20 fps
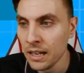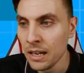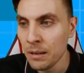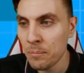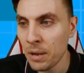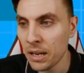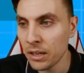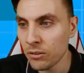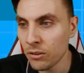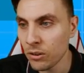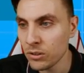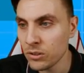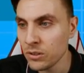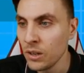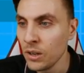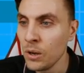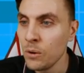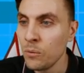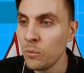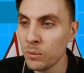Metagross,
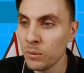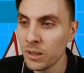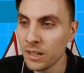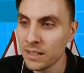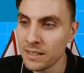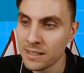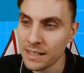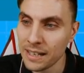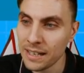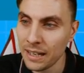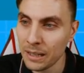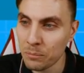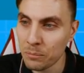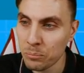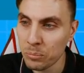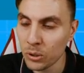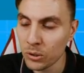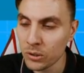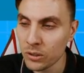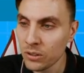what are we going to see? Like
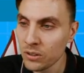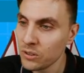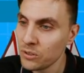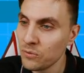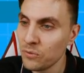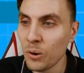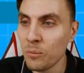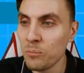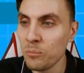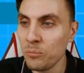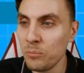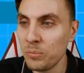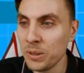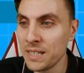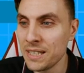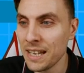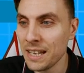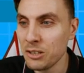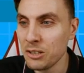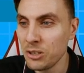Bulldoze from
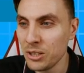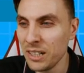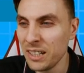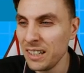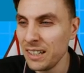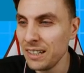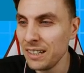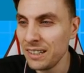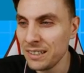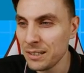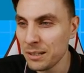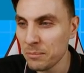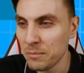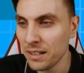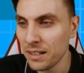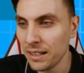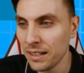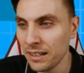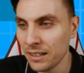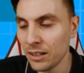potentially
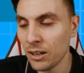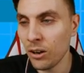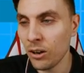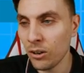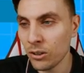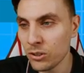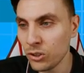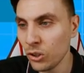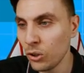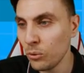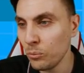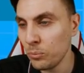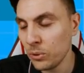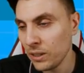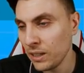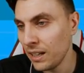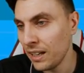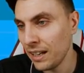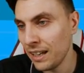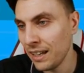something like the Garchomp.
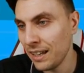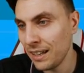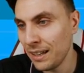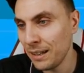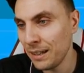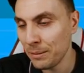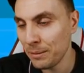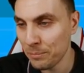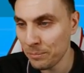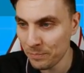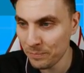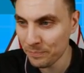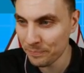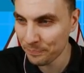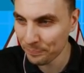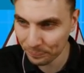Um,